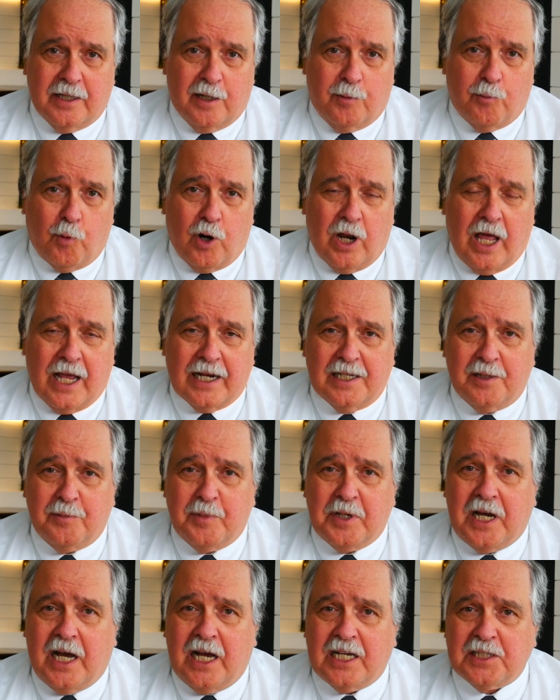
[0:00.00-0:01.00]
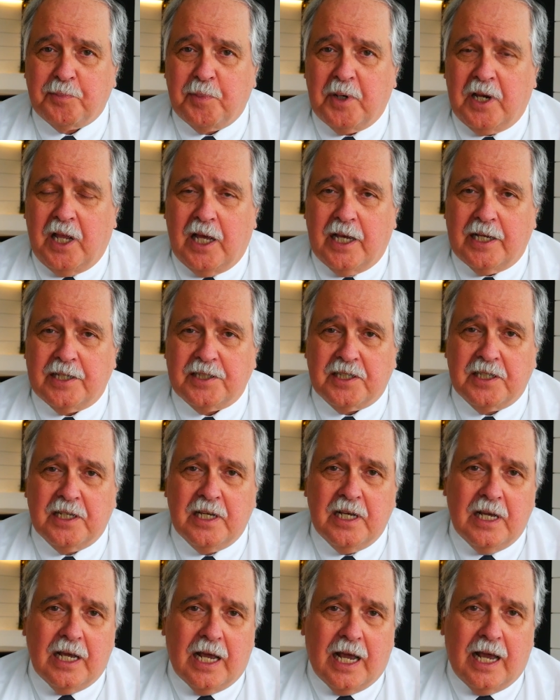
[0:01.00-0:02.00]
They're more likely to be hospitalized
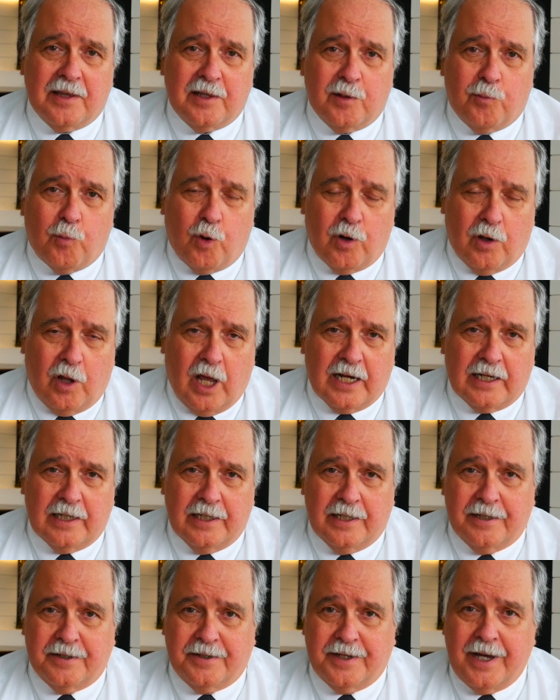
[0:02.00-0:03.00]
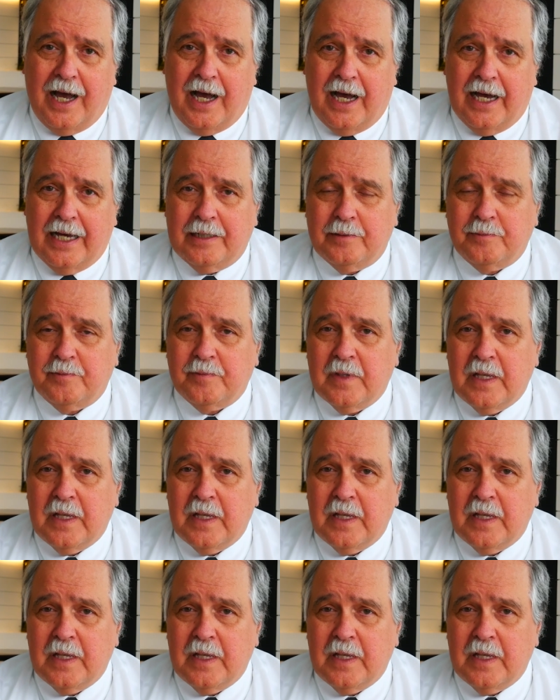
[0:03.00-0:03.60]
and they're more likely to die.